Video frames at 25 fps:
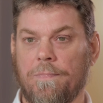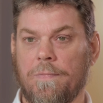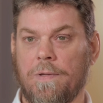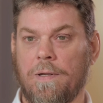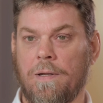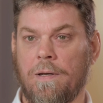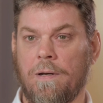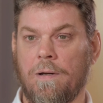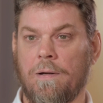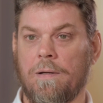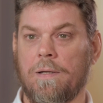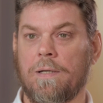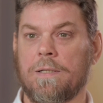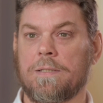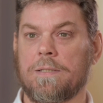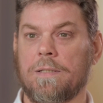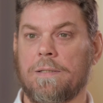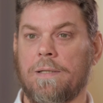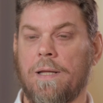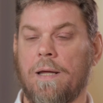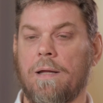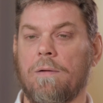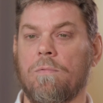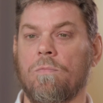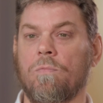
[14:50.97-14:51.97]
You know, is
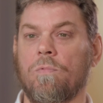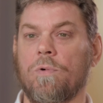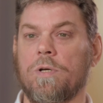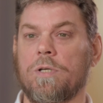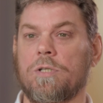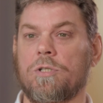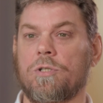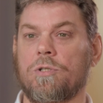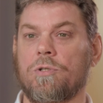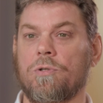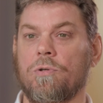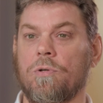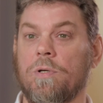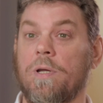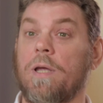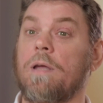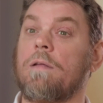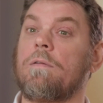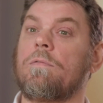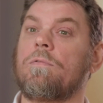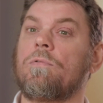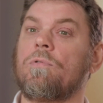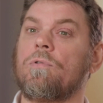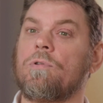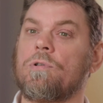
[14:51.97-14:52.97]
it that wish to
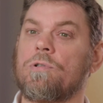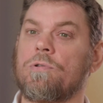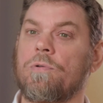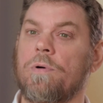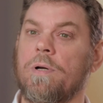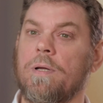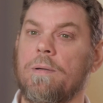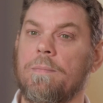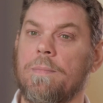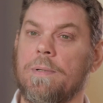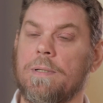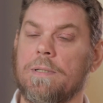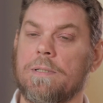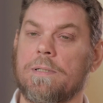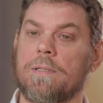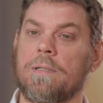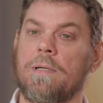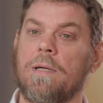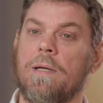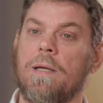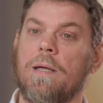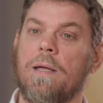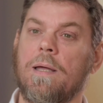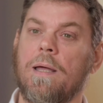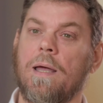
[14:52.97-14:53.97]
get through treatment
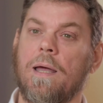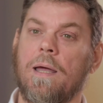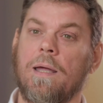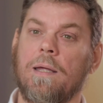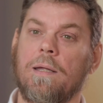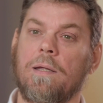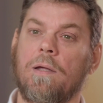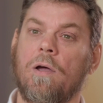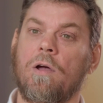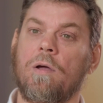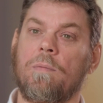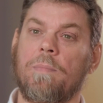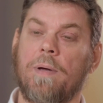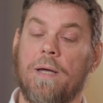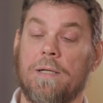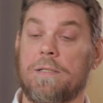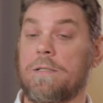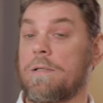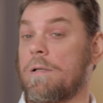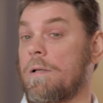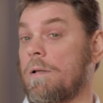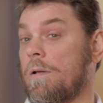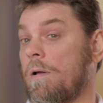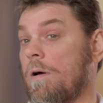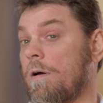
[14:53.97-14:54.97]
and go back
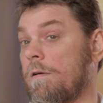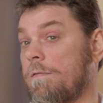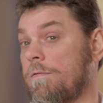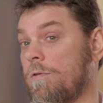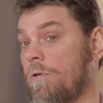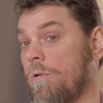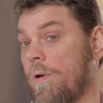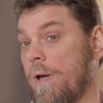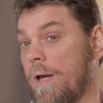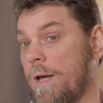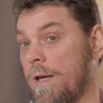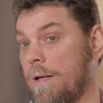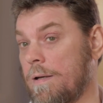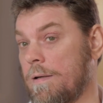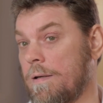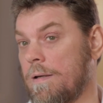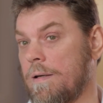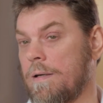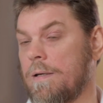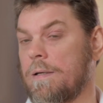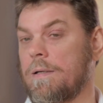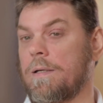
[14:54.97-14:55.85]
to the life you had?